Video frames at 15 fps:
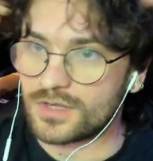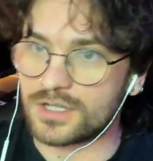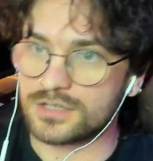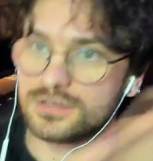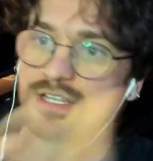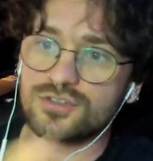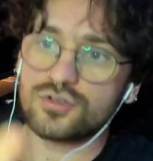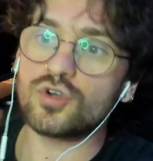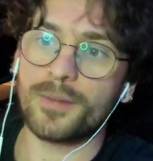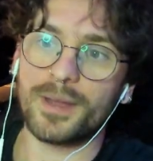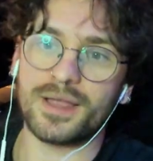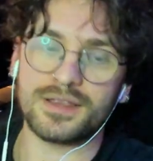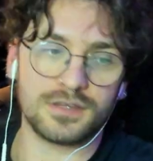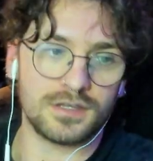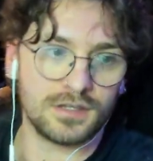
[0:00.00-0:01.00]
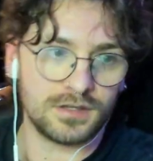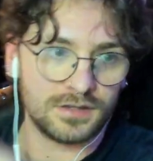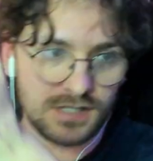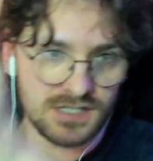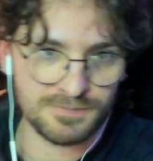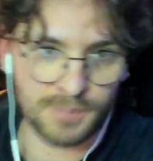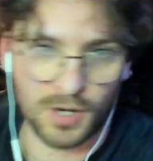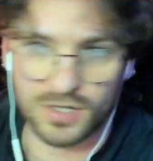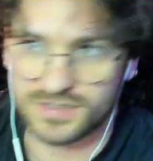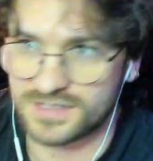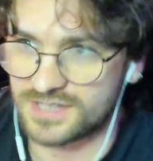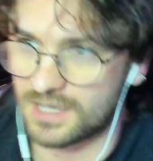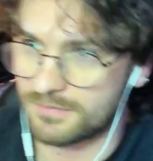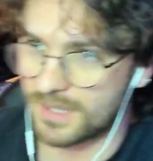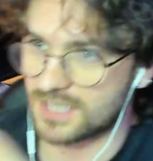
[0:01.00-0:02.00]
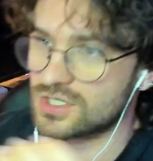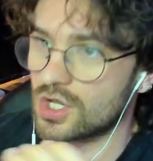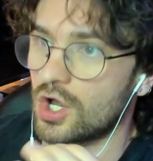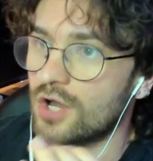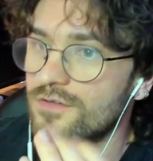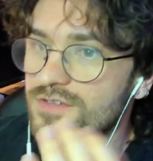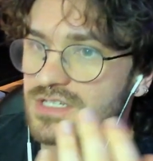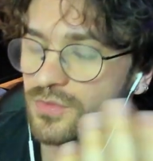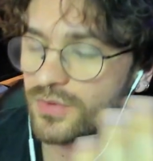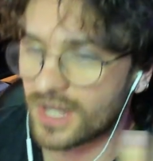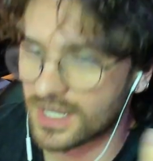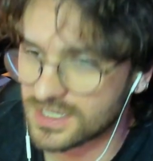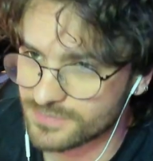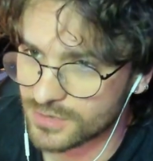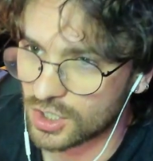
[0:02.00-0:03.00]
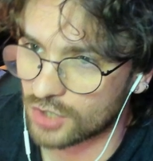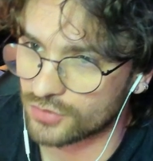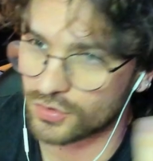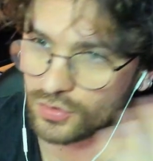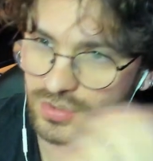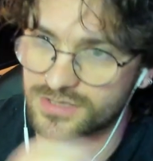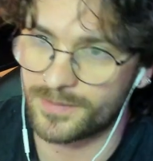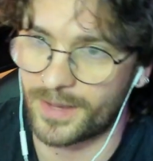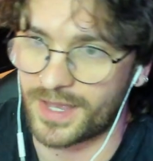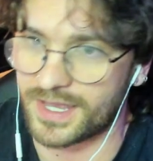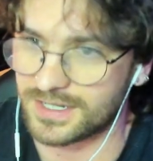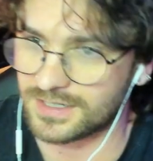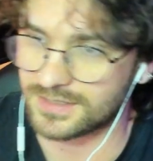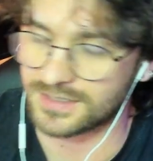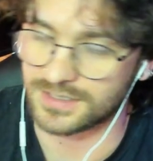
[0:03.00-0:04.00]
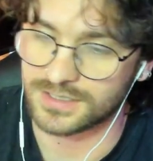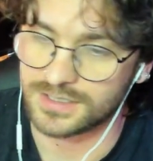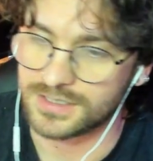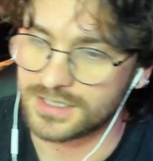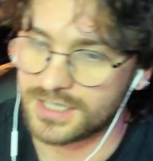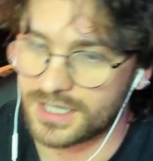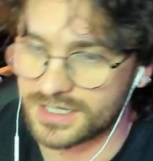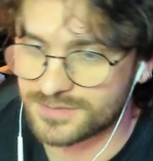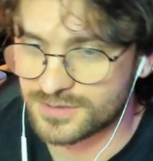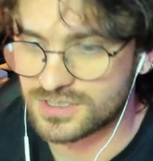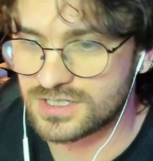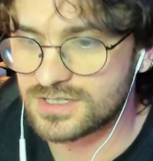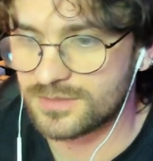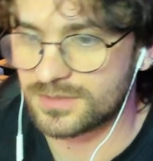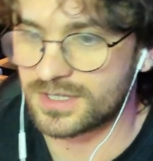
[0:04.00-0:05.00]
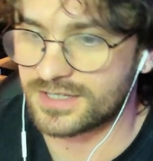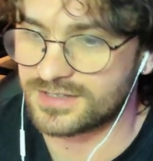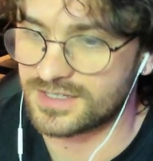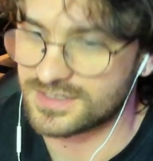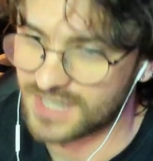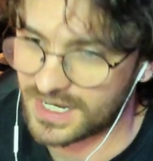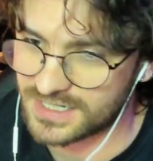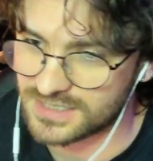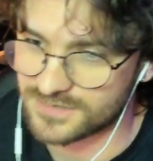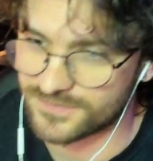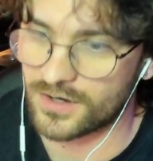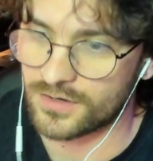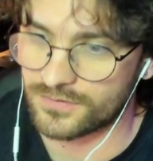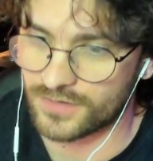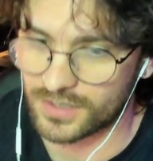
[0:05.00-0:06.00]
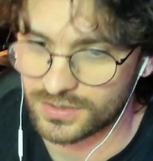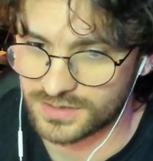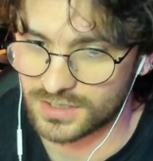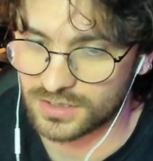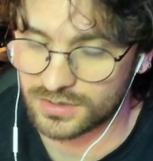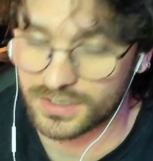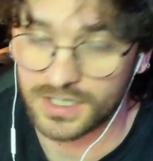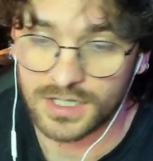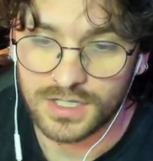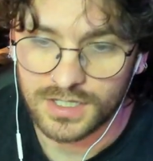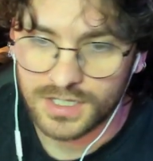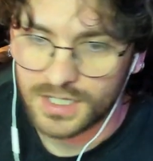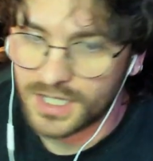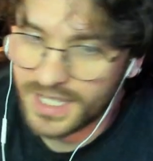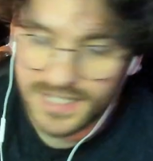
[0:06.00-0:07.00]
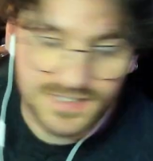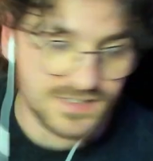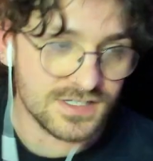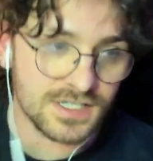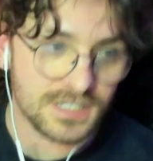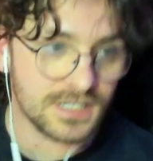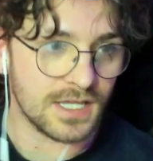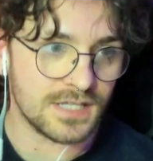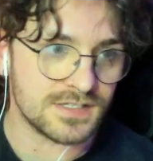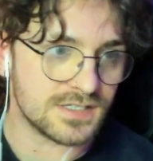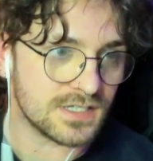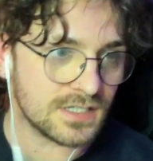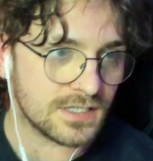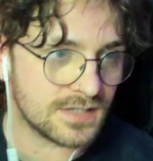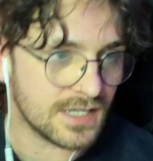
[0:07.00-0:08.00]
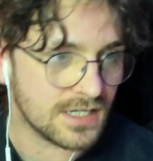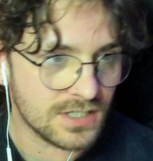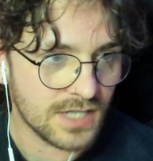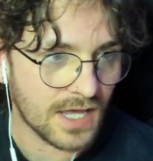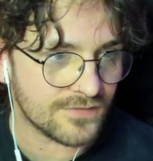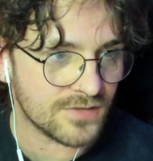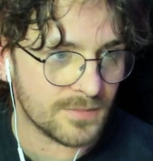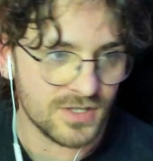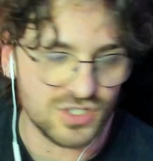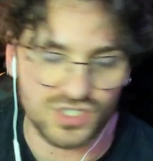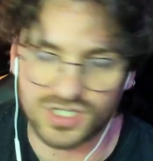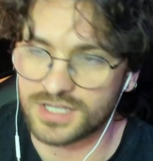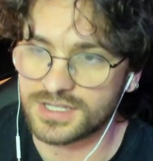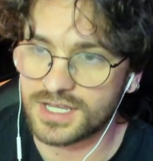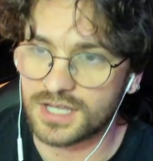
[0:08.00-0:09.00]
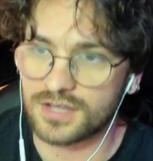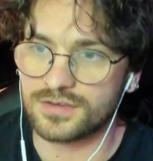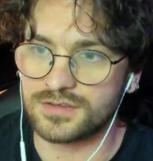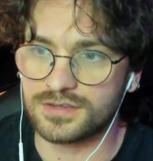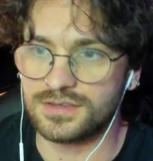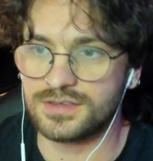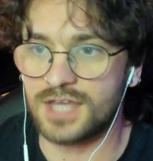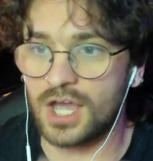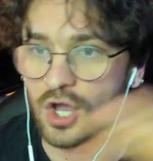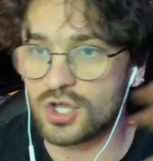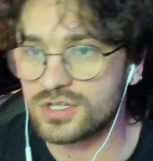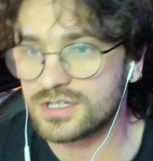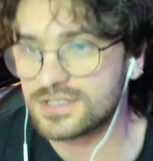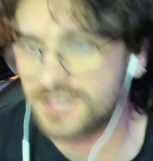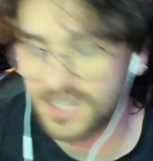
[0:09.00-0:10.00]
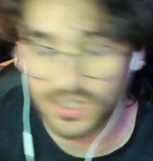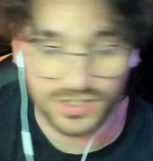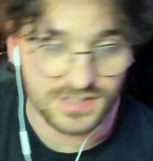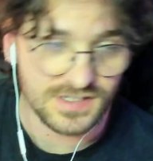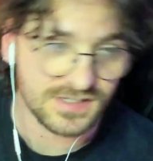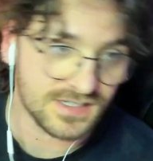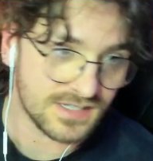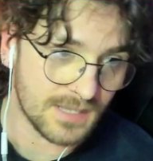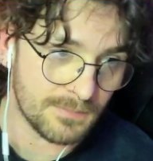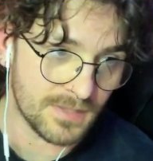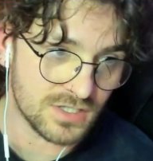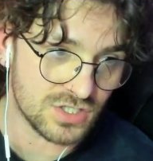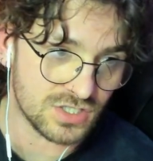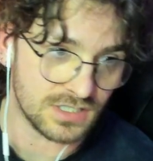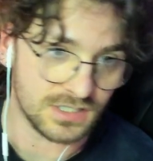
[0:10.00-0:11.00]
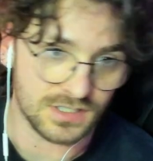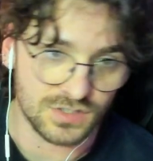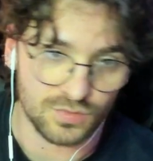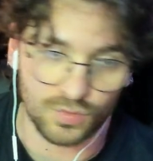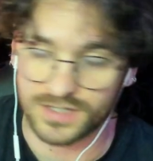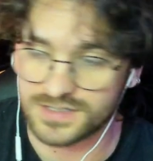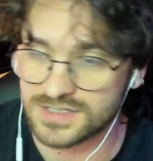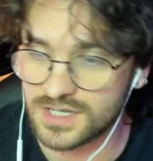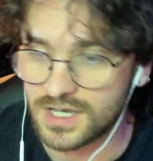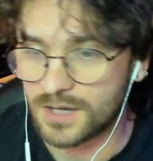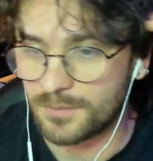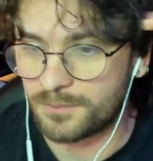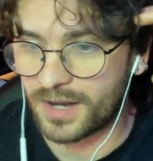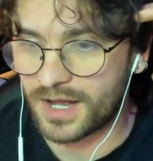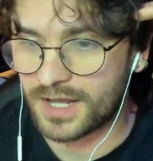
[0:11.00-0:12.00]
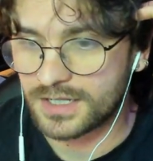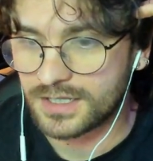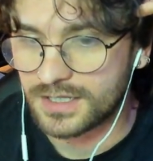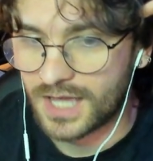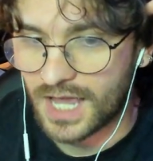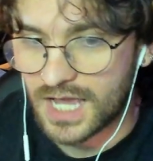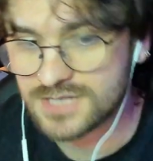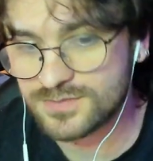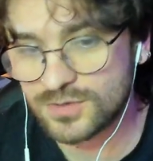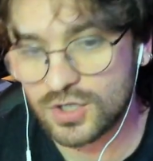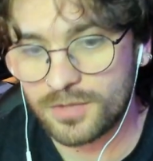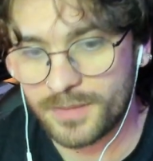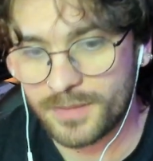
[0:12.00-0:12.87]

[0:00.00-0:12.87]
let's talk about this post that they made. So obviously when Asmongold talks about anything, especially something like this and he's very very thing on it, it's going to it's they're going to have to mention it. Now, they only they only said that they're mentioning this once, but Asmongold made